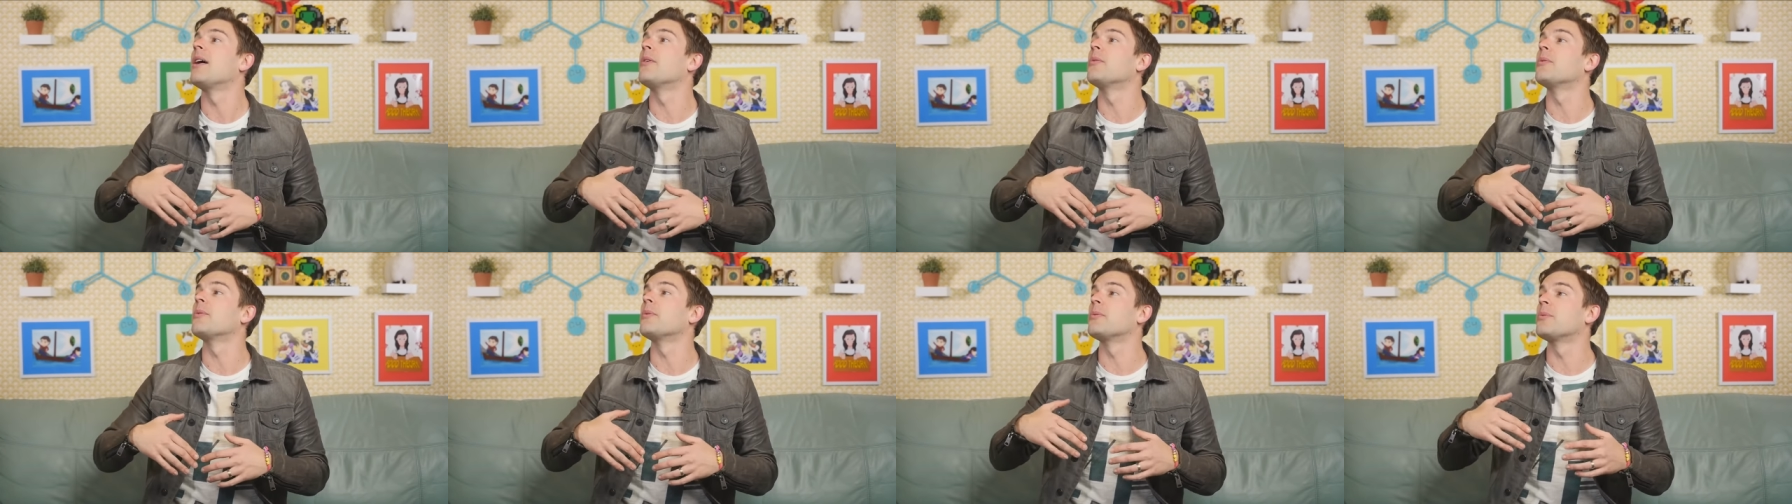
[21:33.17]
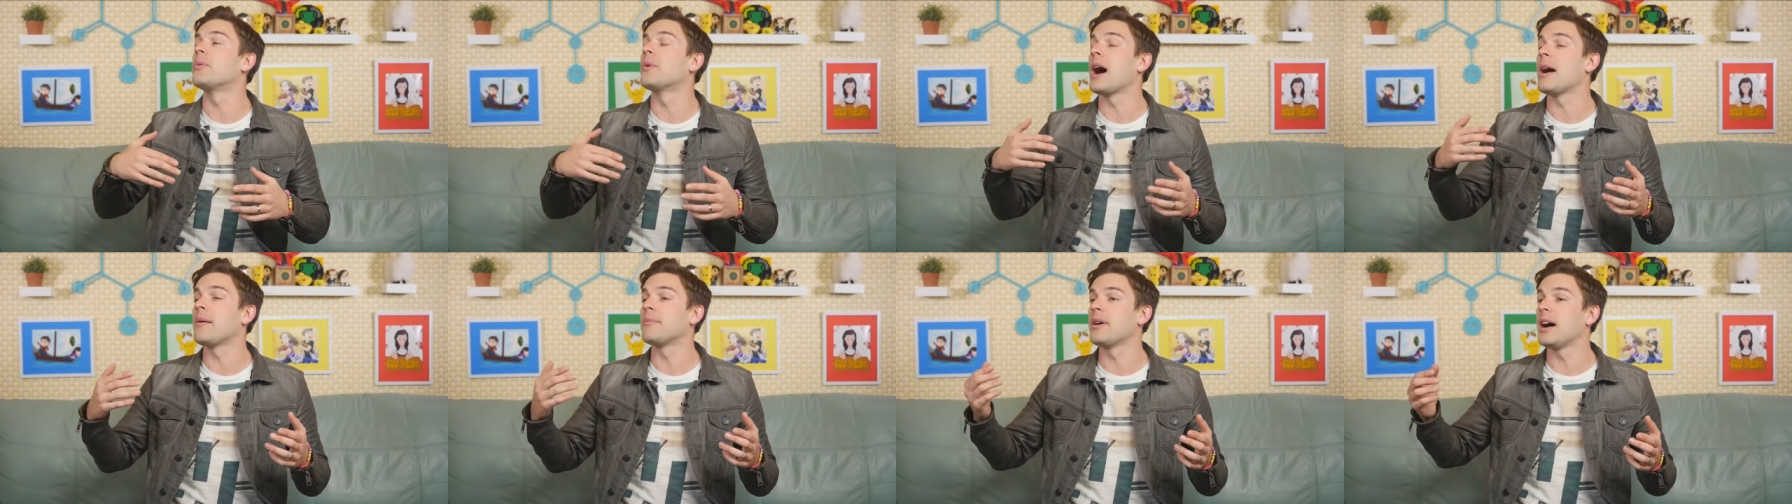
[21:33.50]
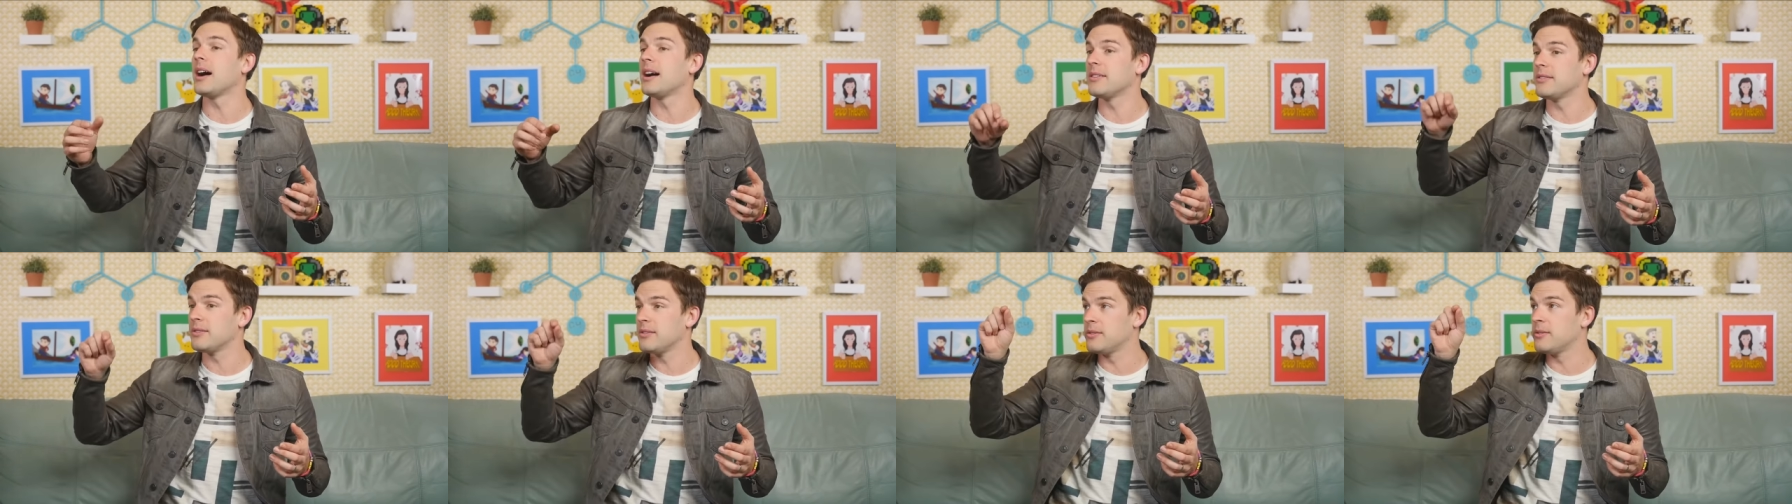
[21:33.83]
oh, but for I'm,
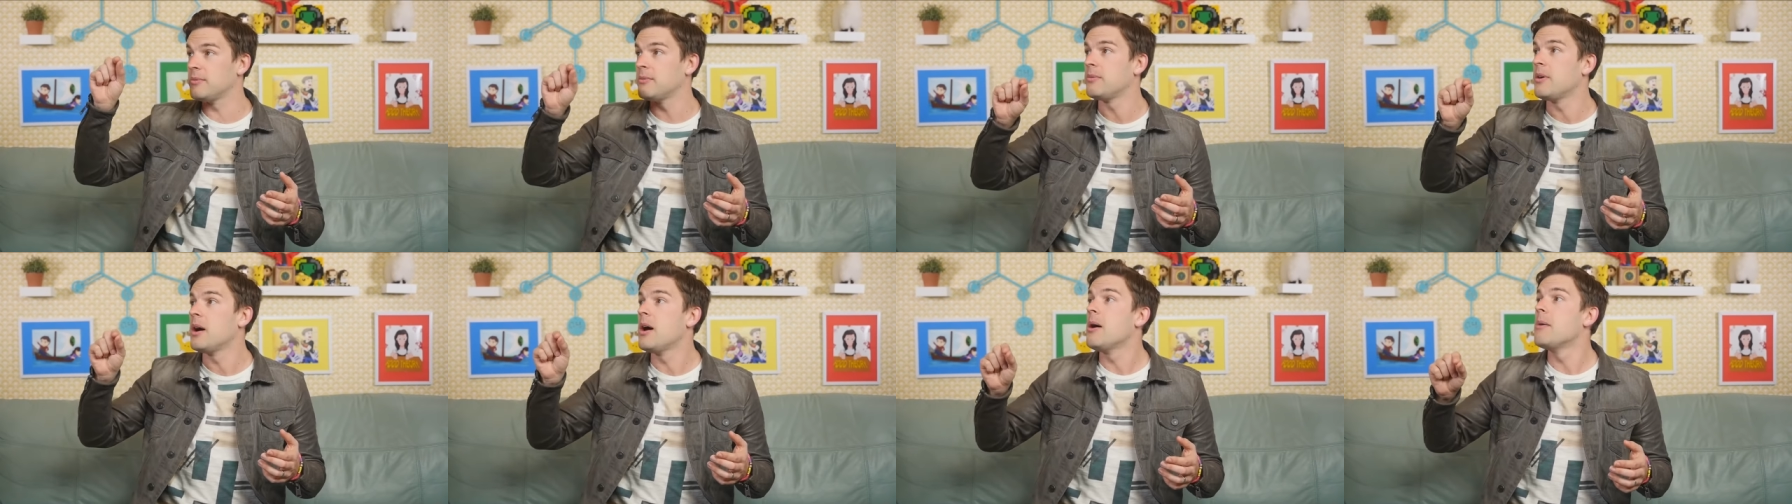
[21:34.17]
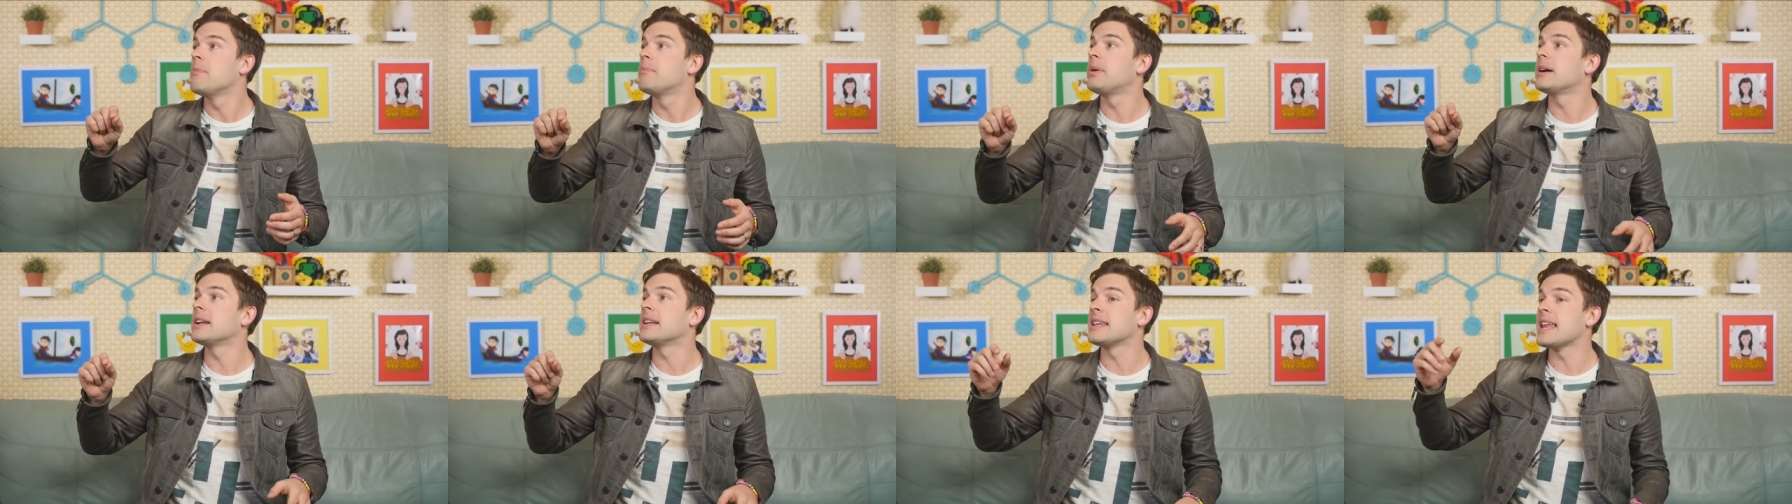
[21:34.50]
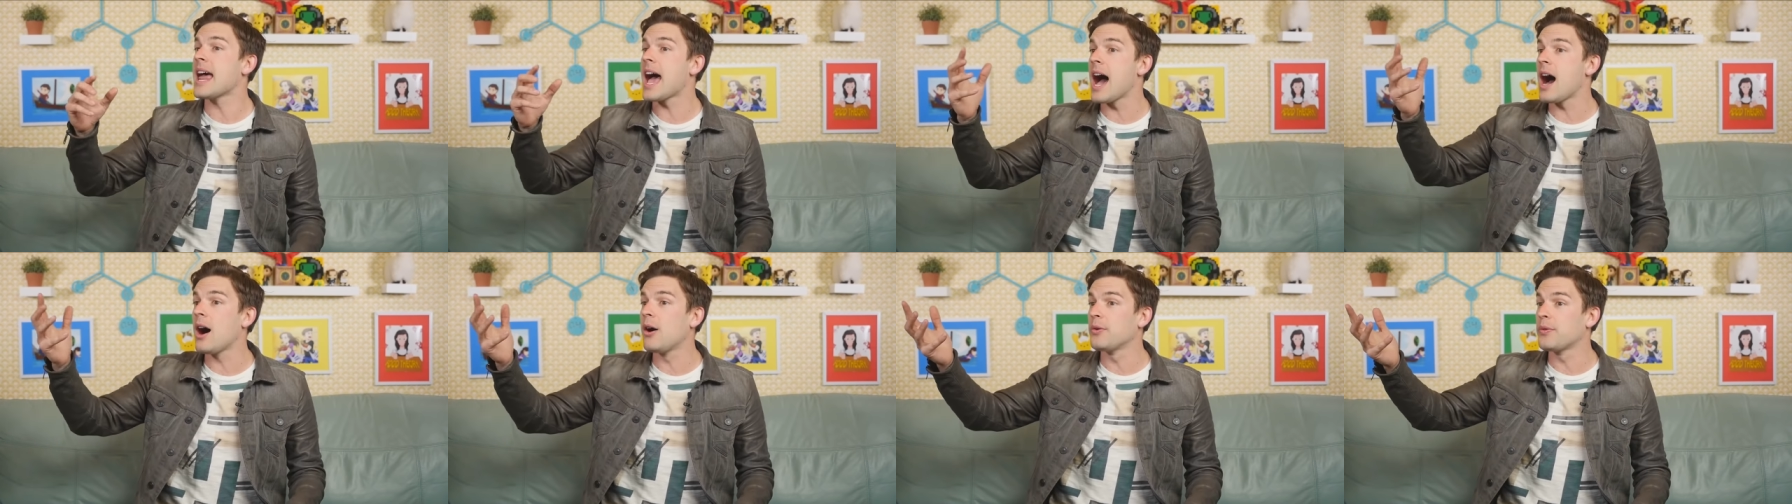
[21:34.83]
the sake of. Uh, but
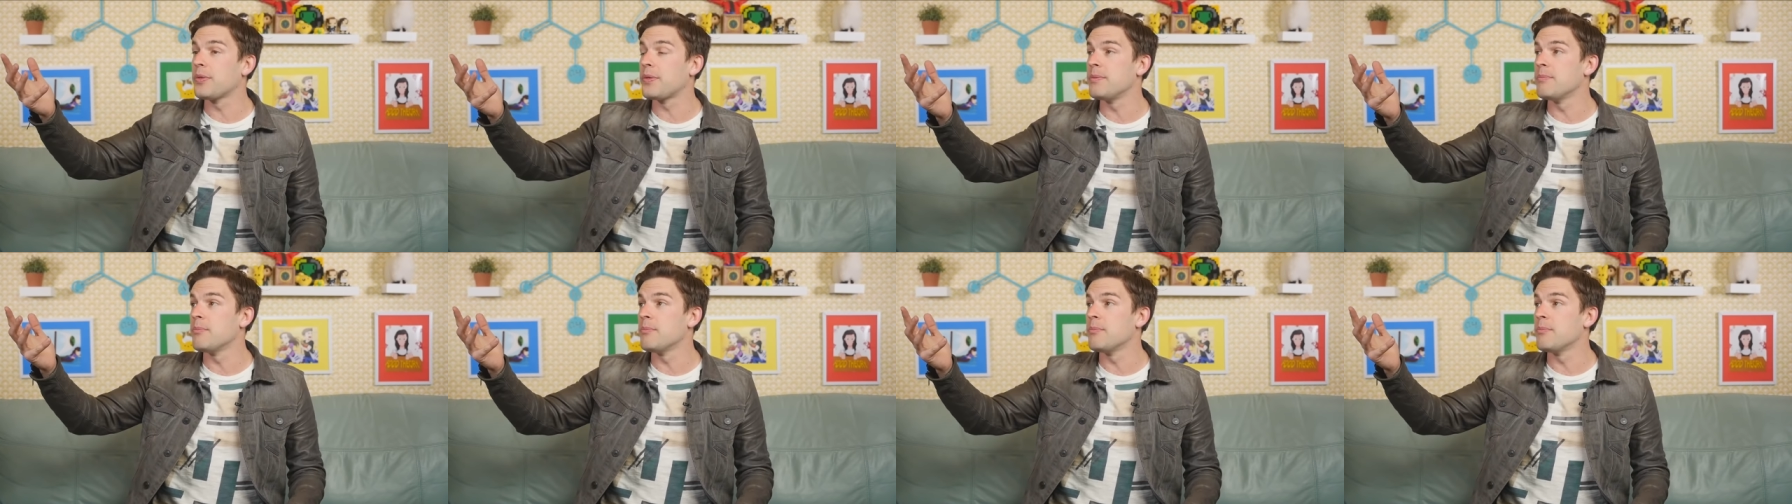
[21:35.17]
now